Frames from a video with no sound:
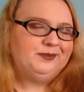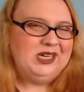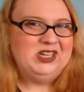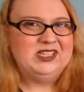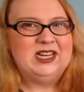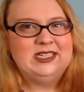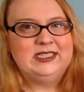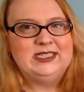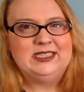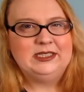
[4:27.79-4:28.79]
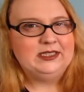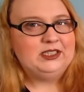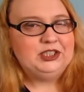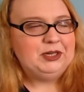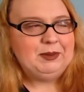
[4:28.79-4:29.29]
It just has this
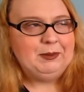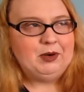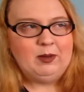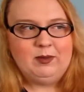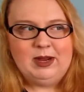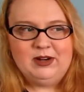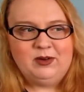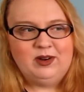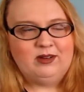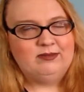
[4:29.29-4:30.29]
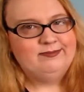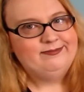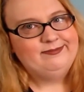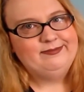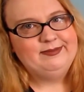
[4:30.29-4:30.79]
chipping problem. I don't know
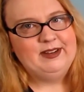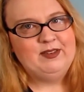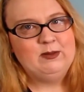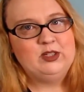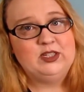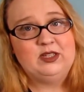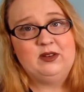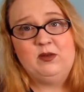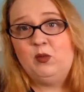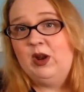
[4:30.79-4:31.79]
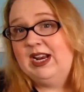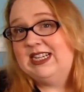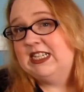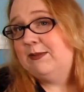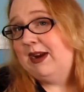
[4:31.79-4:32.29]
if it was just what I
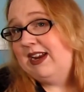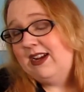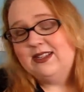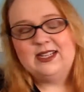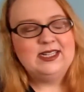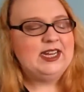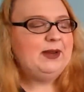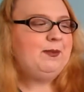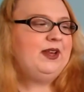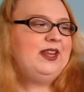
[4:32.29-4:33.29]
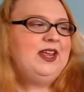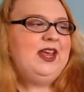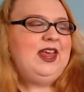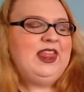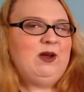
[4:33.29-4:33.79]
did to my nails that day, but
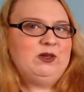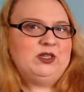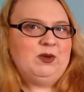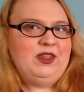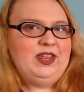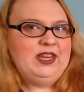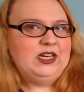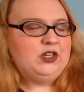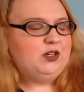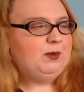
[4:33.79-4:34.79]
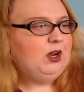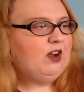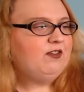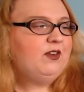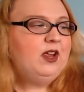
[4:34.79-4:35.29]
that was the one thing that turned me
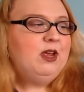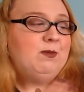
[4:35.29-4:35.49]
off.